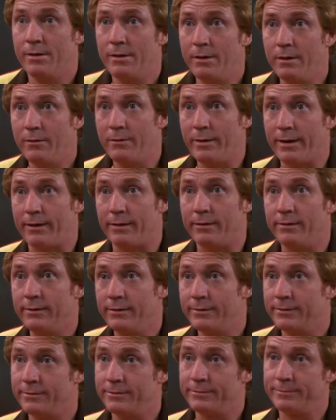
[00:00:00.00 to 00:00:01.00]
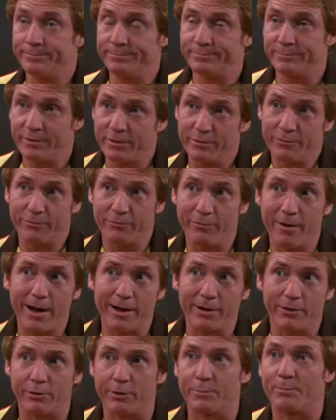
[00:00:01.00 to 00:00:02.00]
Well, the
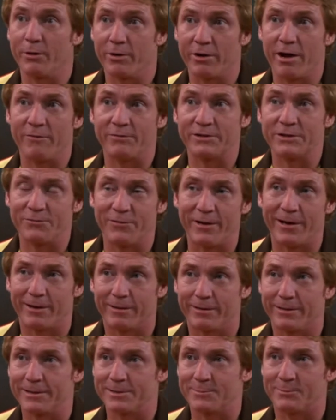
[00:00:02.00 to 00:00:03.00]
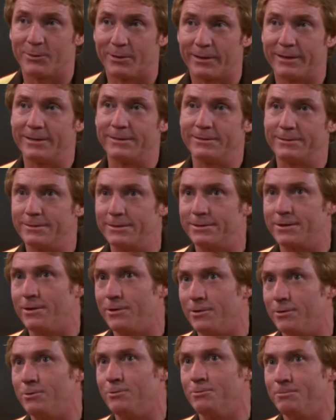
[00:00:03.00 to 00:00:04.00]
fry cook burned off his finger this morning,
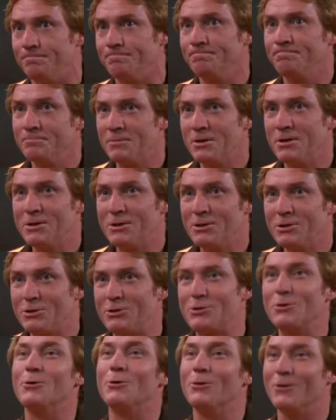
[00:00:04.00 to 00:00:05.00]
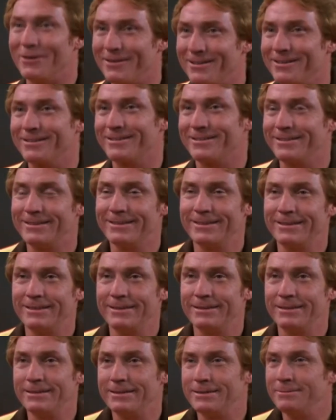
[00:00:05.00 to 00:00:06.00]
so sure.
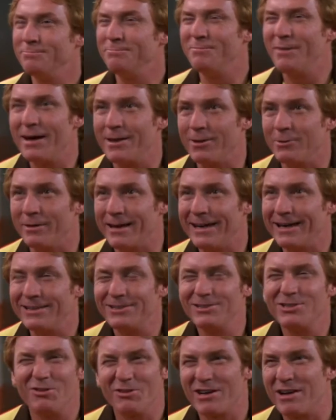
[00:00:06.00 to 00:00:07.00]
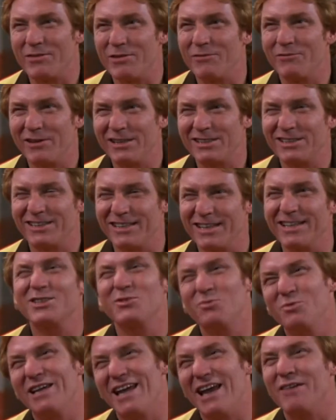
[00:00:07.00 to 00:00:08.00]
By the way, don't have the fish
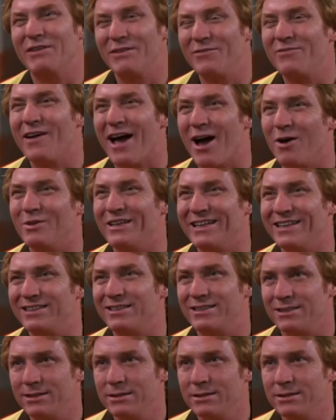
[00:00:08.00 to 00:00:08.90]
sticks. We haven't found it.